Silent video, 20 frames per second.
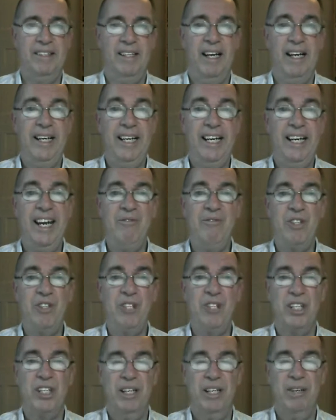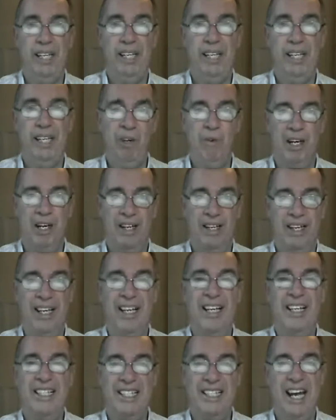and gives him the
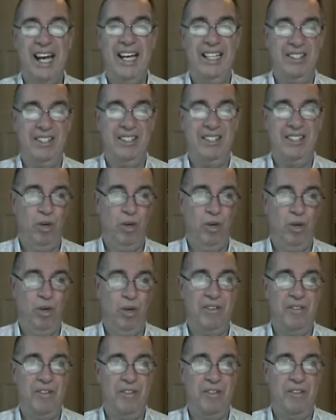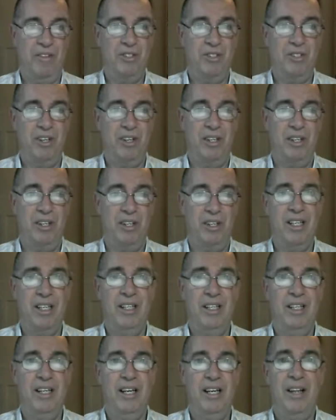iguana and takes the $100,000,
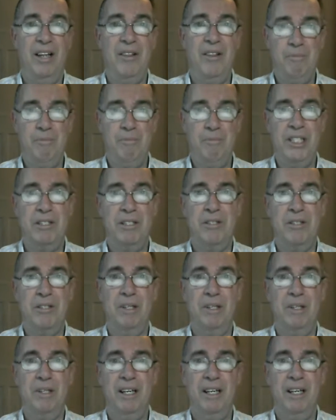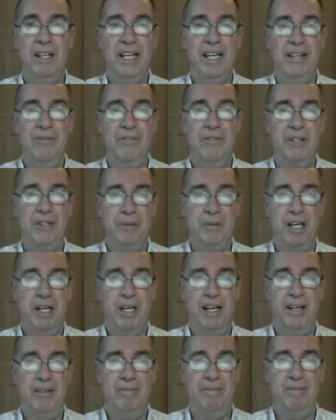and the businessman leaves the
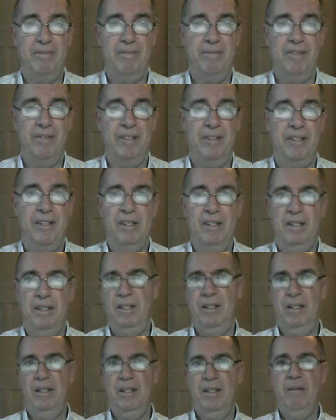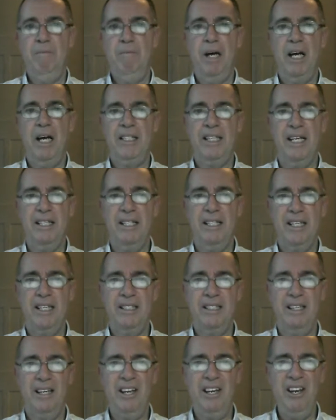bar. The bartender
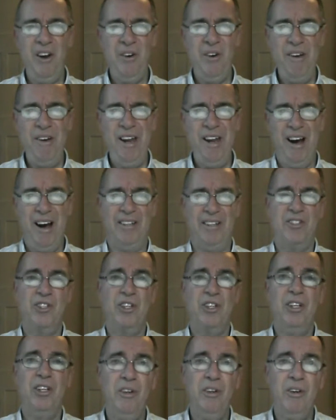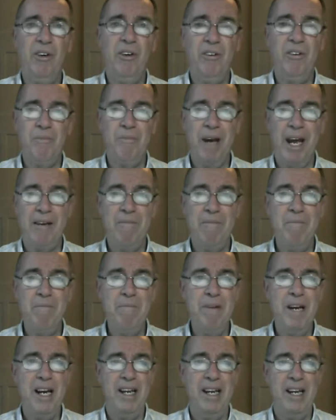says, are you nuts? You could have made
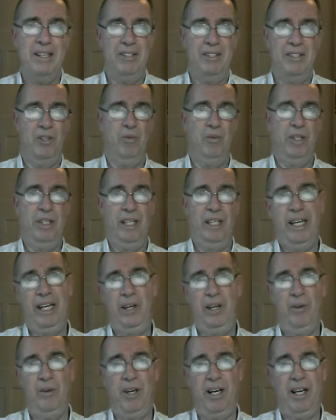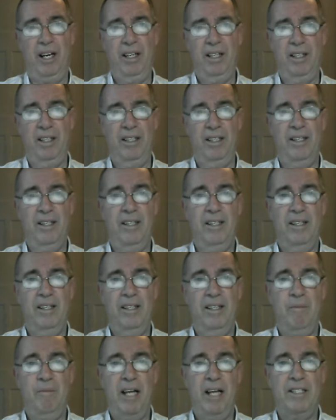millions with the iguana.
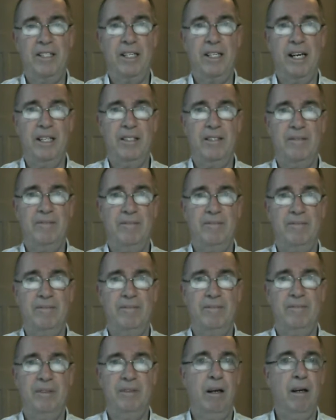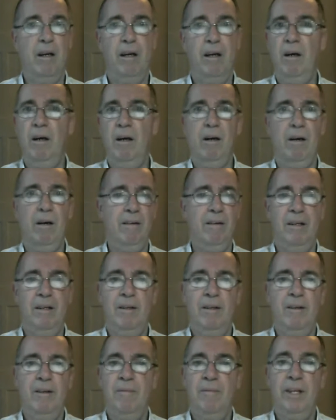The man says, oh,
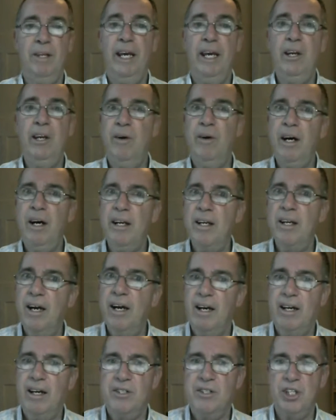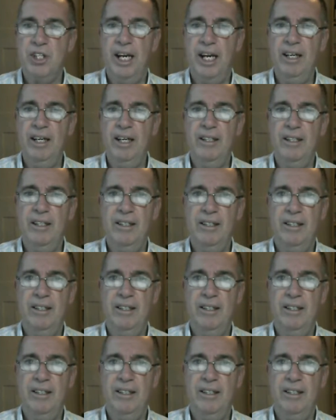the iguana can't sing.